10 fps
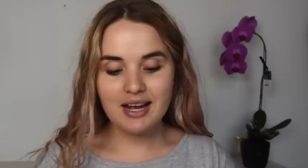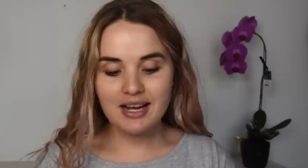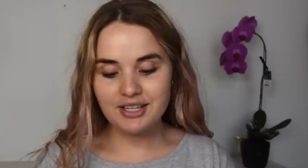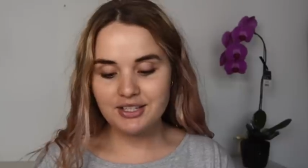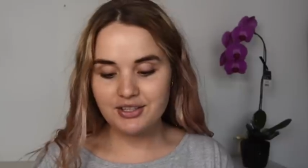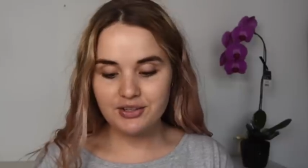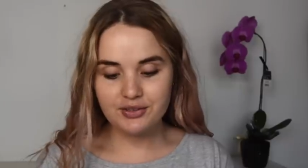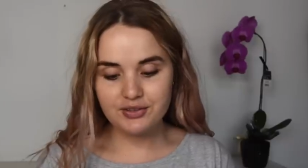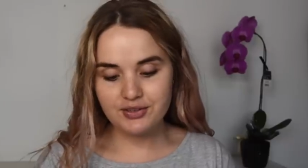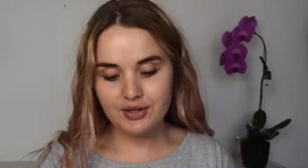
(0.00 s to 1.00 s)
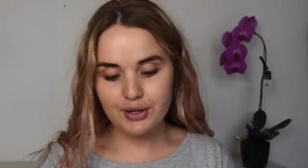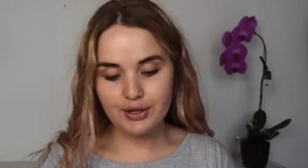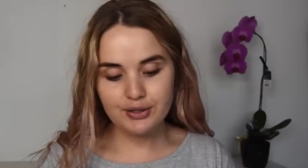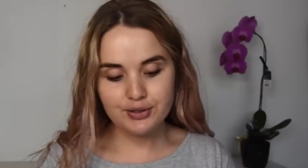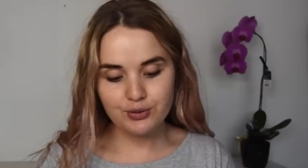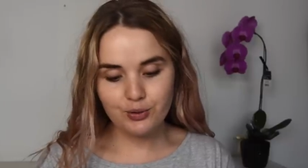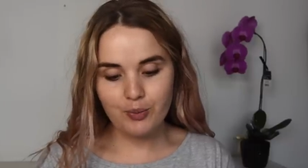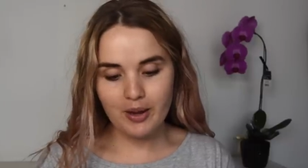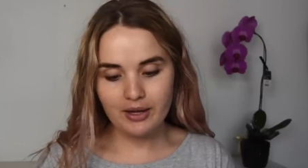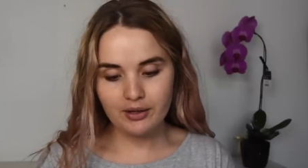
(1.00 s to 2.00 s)
I use the
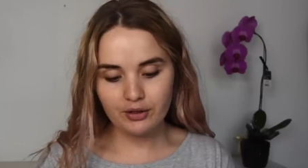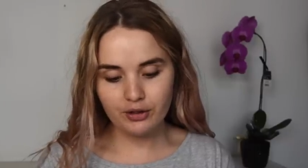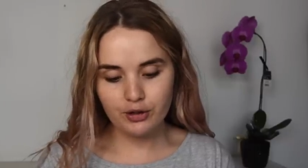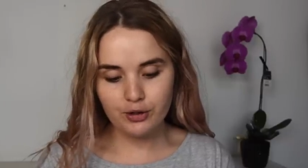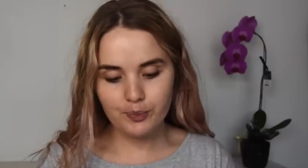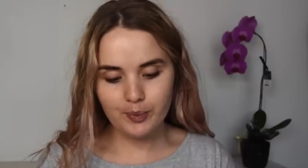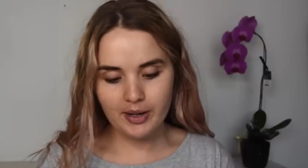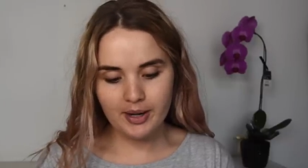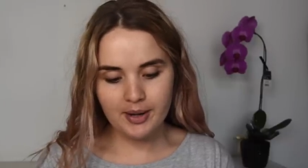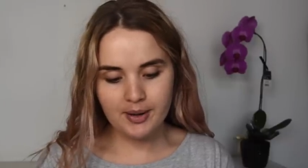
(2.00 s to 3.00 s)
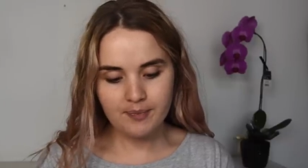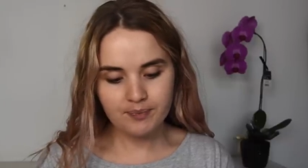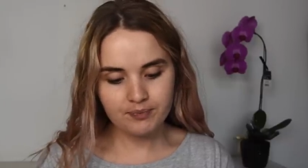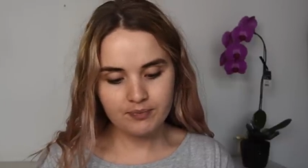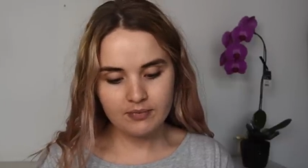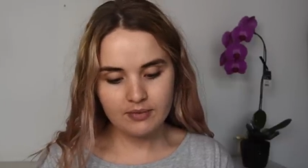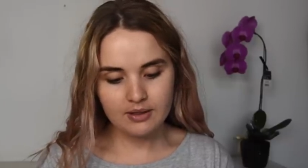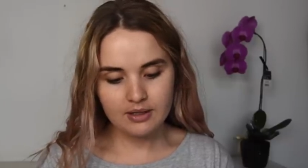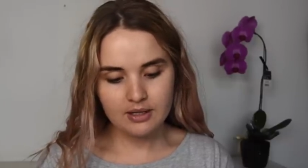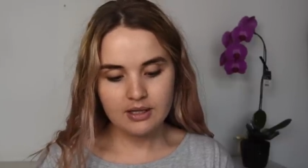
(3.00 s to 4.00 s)
Sorbet group. I
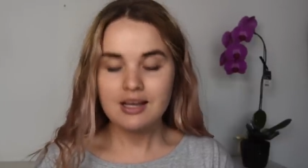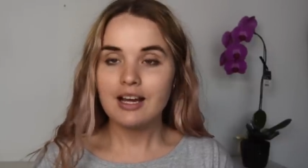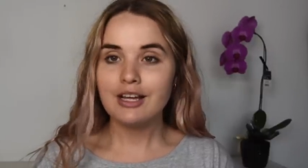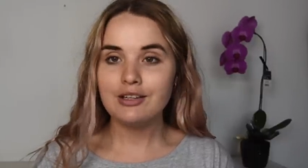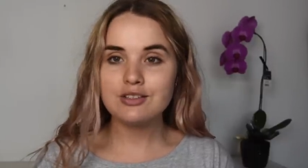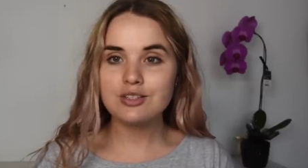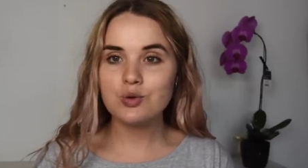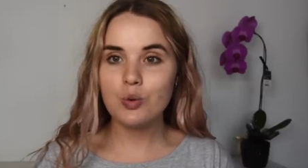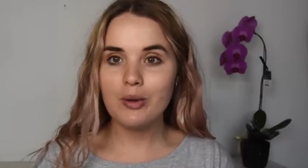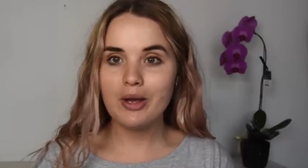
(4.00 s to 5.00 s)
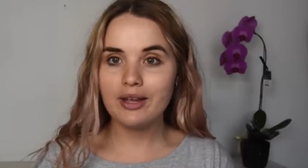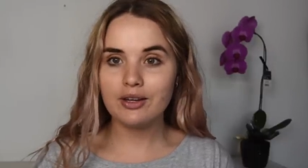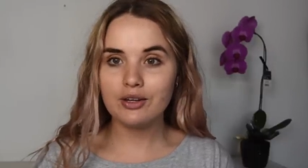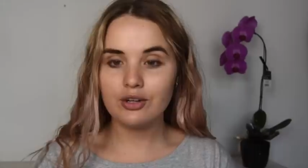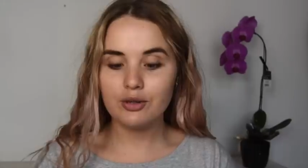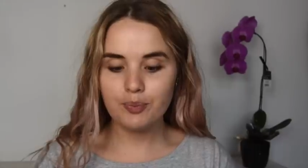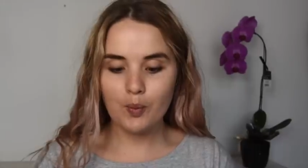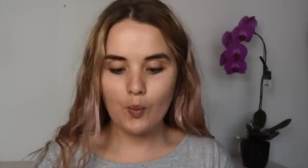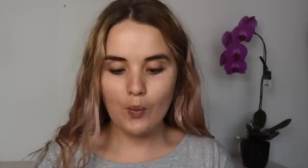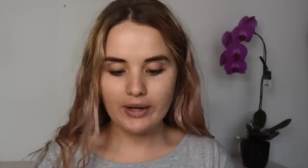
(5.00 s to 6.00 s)
use the Sorbet group
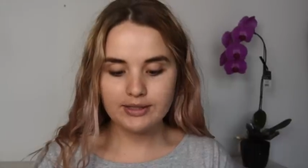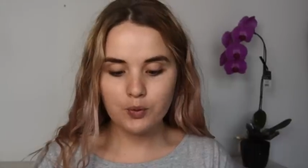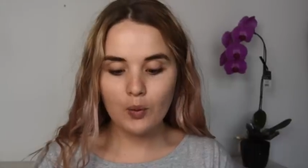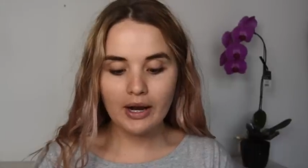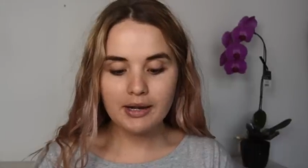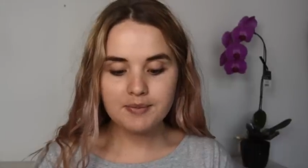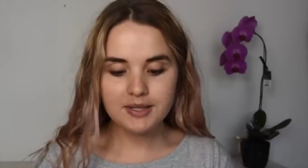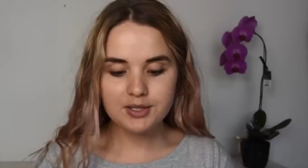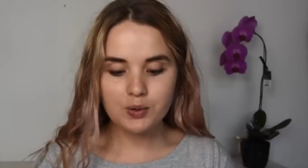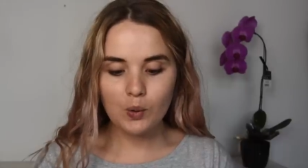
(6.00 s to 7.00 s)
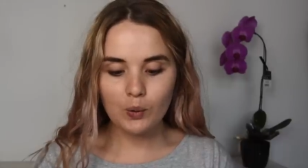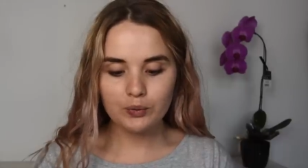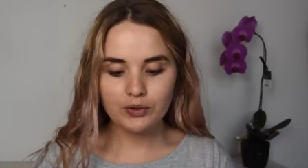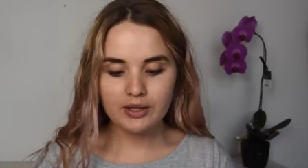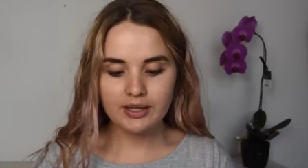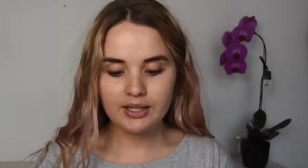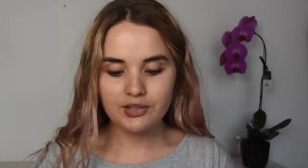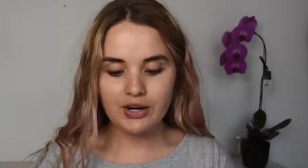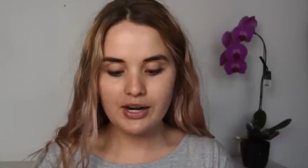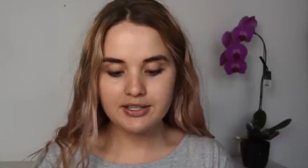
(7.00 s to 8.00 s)
wet wipe. It's called the
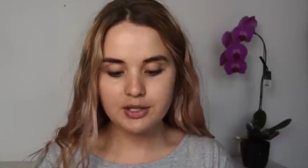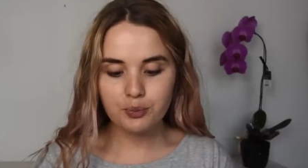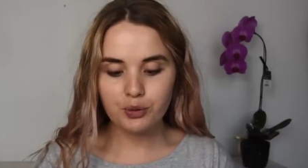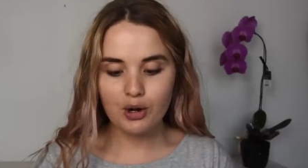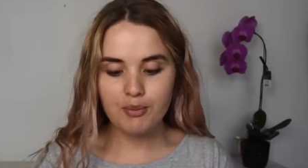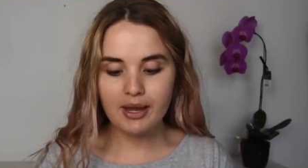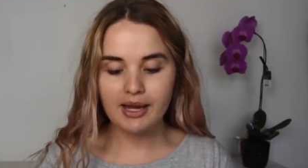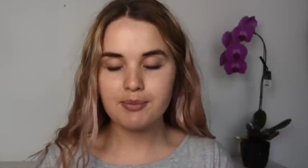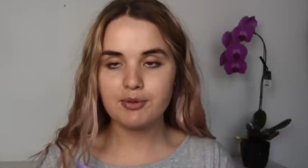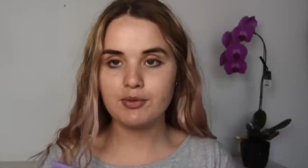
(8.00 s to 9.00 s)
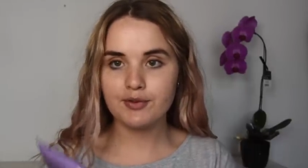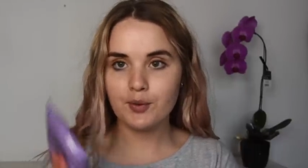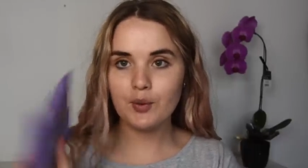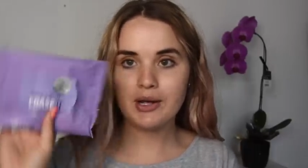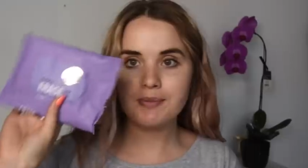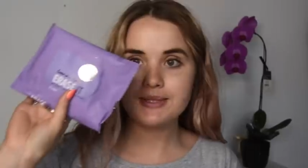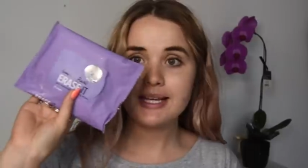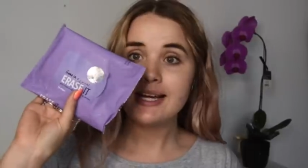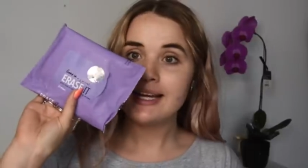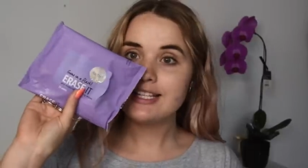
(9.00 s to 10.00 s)
Eraser Pro Makeup Removing Wipes.
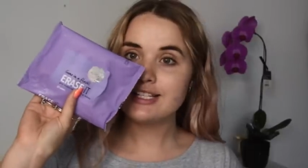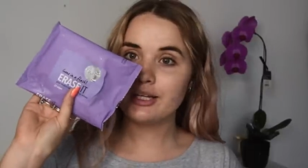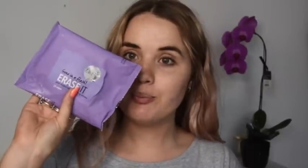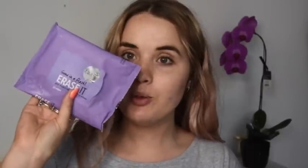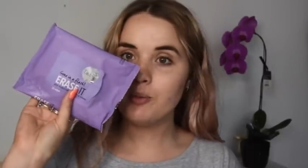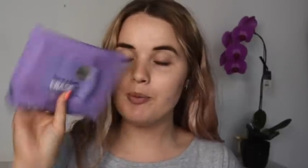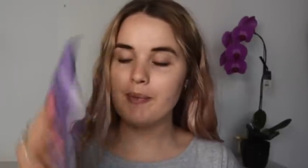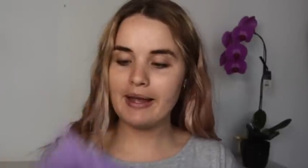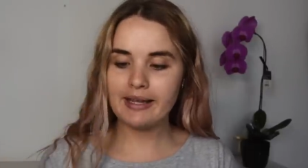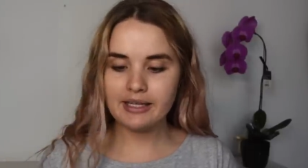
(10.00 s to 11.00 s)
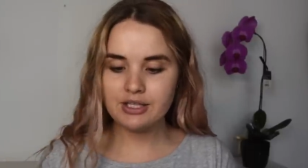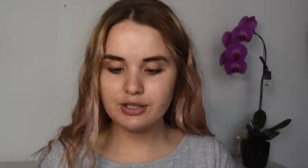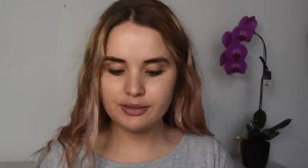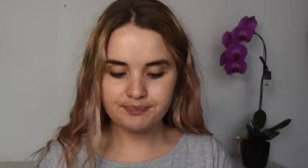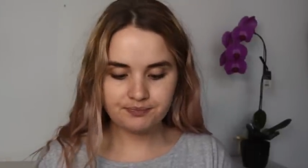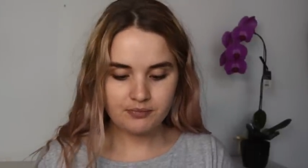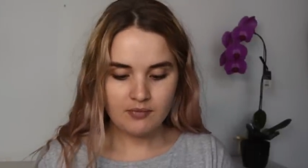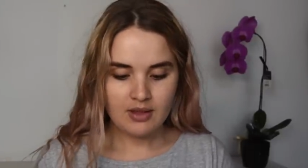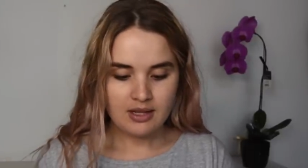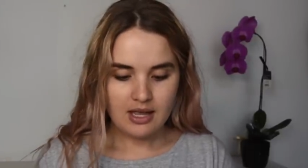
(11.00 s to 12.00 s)
It's a little purple package,
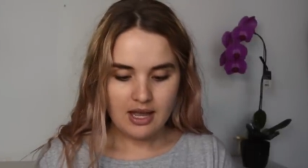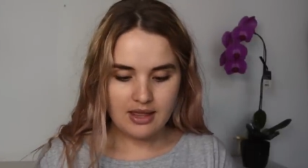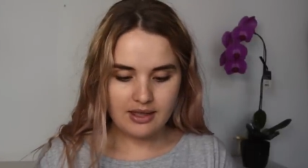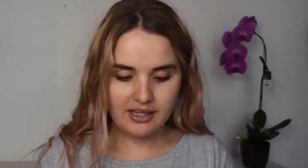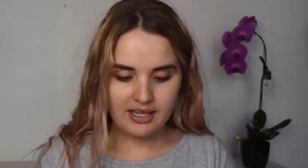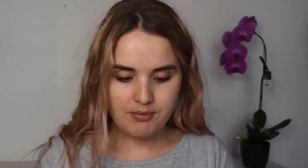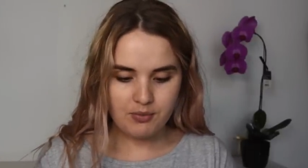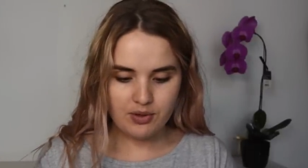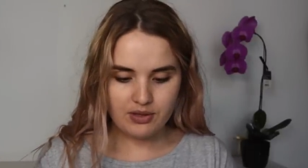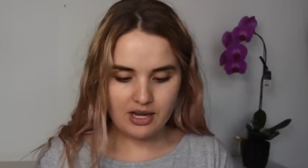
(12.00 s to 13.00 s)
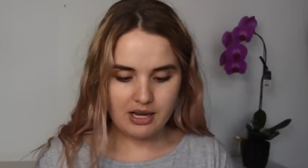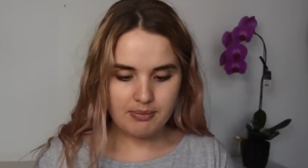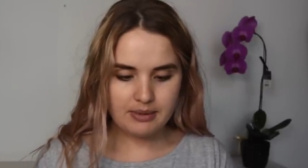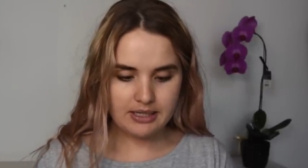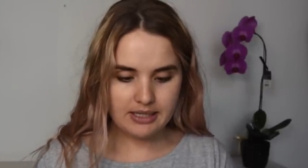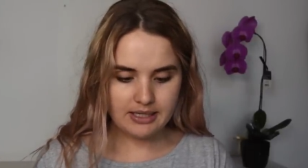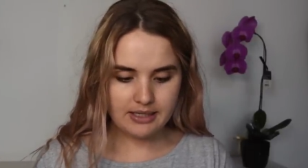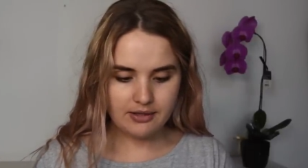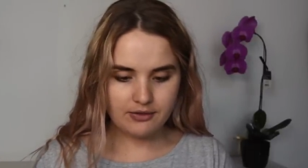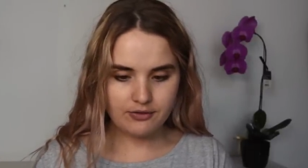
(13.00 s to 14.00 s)
and they come with, I
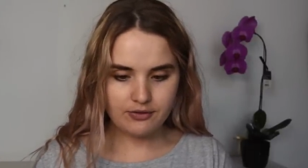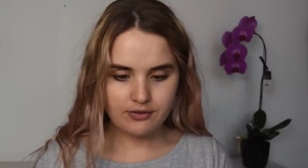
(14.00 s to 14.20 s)
believe,